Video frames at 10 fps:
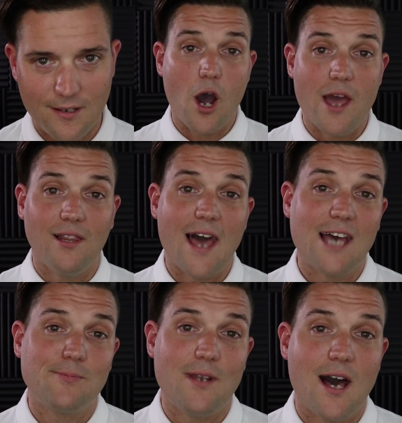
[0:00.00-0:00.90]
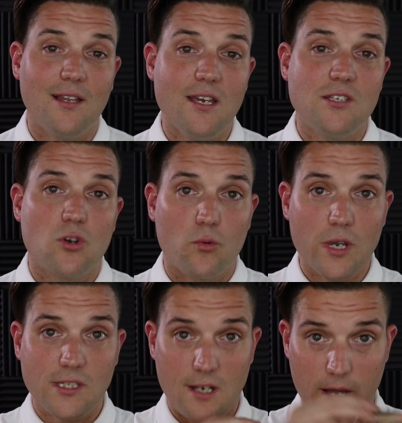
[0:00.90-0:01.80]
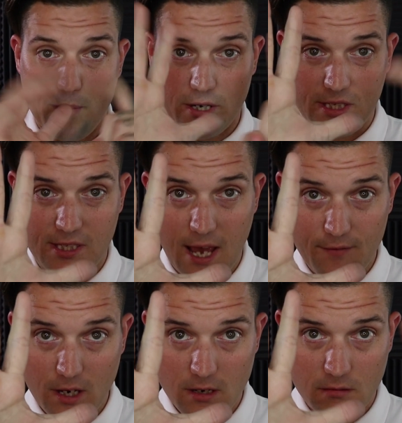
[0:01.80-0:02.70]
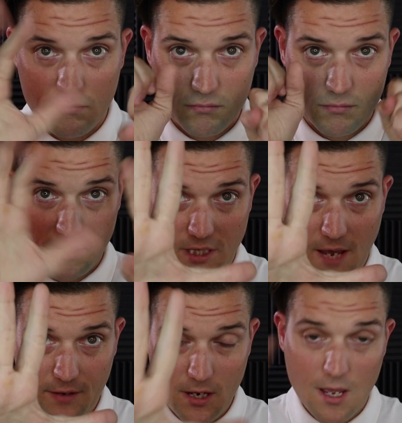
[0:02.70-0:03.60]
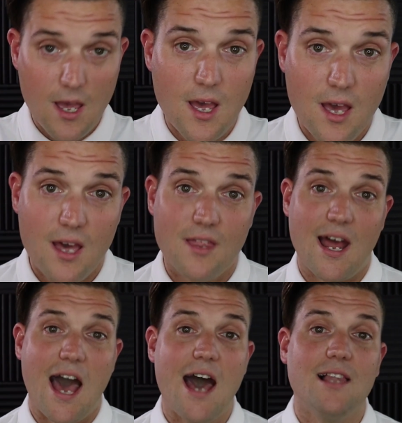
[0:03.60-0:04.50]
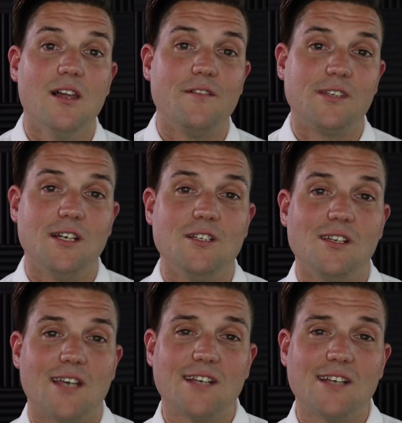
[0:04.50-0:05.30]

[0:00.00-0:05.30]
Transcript: All right, and last but not least, reason number seven, seven that I love skinny jeans.